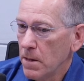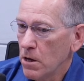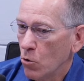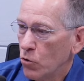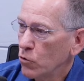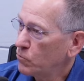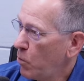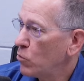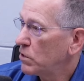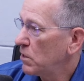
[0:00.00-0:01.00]
you know, there's
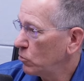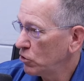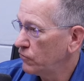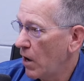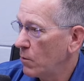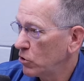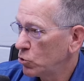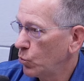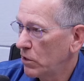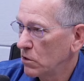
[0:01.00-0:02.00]
posting, which is fine,
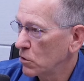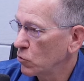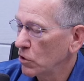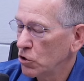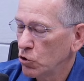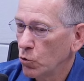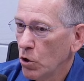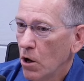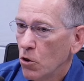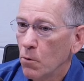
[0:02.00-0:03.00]
which we can certainly
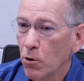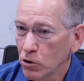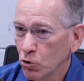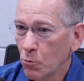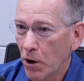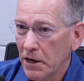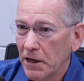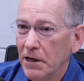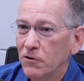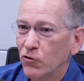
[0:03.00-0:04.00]
do. The personal
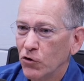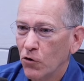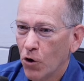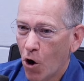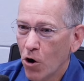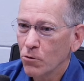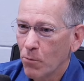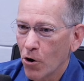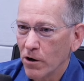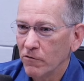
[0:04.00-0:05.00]
branding is the harder
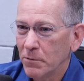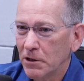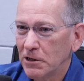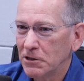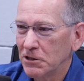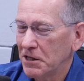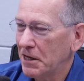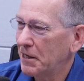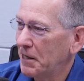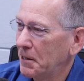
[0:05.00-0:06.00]
part of it because it's
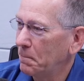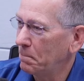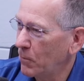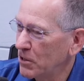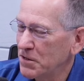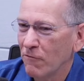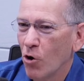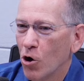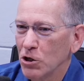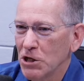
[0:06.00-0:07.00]
like, we just have
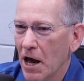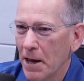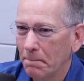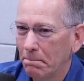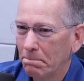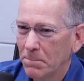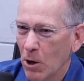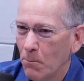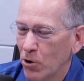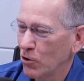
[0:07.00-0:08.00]
a hard time,
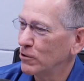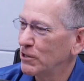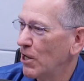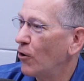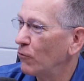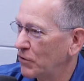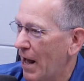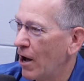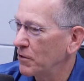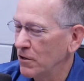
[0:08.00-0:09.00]
you know, putting ourselves
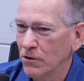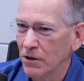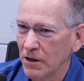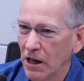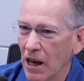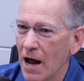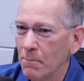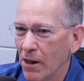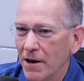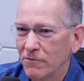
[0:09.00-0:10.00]
out in the, in the
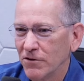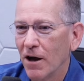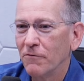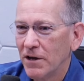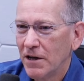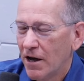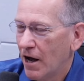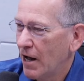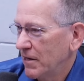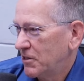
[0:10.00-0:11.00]
limelight of stuff.
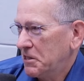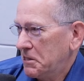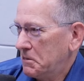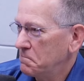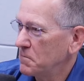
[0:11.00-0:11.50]
Uh, that's just,